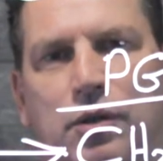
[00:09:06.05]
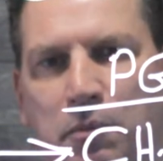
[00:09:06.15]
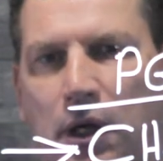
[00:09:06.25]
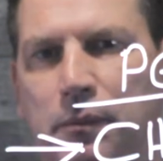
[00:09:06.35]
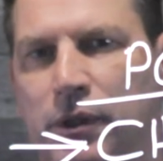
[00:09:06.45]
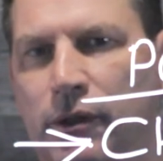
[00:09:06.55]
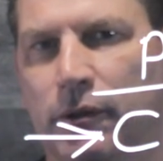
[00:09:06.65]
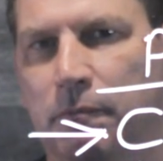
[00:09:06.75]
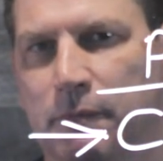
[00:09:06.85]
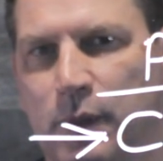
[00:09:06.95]
is probably
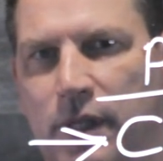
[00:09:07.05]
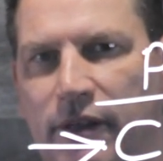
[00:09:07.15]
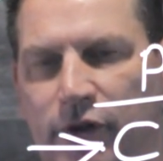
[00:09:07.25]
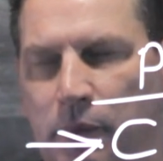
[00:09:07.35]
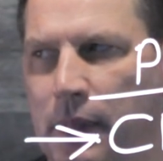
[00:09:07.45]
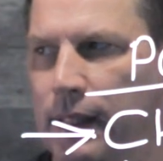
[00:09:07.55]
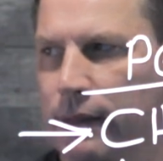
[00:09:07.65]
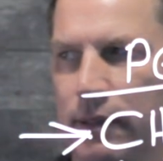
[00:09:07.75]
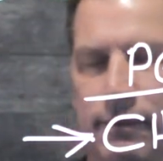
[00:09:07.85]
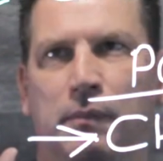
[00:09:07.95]
your safer
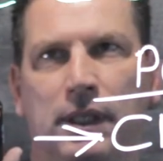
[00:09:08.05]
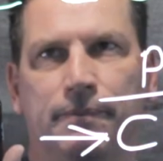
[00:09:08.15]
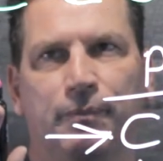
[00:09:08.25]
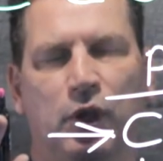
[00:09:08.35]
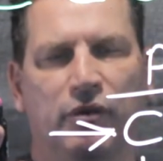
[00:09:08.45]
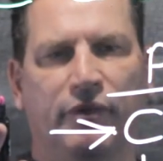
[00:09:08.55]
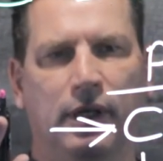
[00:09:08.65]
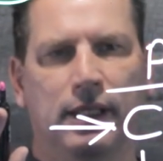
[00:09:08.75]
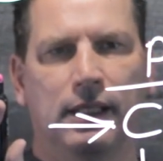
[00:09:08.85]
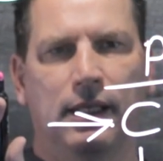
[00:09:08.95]
bet, but you'll
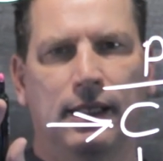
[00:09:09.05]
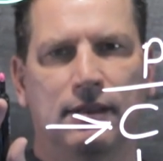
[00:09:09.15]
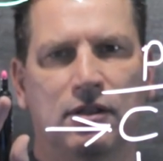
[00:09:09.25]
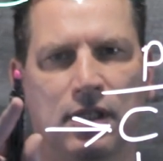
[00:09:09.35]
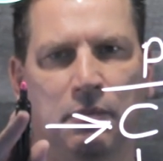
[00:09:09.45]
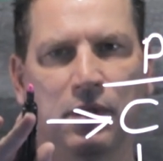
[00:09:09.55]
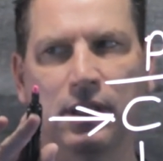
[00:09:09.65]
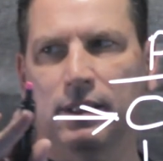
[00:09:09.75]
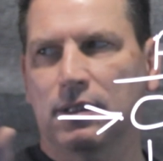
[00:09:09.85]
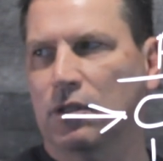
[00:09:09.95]
find that some
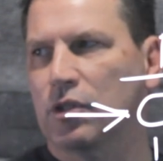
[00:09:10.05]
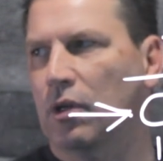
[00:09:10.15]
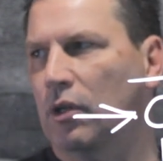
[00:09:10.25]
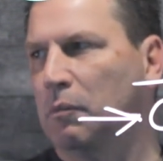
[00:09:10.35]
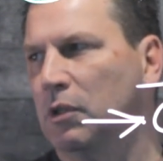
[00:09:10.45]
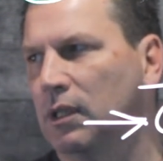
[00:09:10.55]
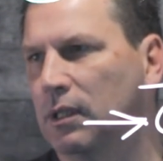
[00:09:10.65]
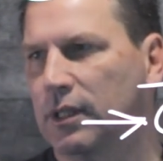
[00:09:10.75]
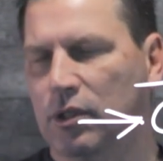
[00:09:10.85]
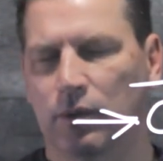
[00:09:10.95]
things that are soluble in
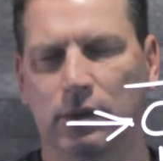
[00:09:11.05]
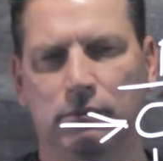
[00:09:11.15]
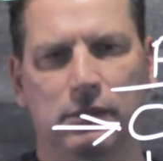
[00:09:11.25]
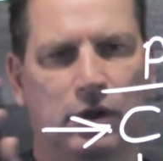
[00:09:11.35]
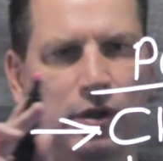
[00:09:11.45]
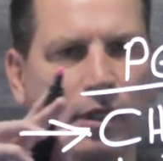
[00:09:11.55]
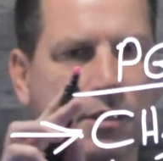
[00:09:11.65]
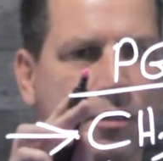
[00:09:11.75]
glycerin are not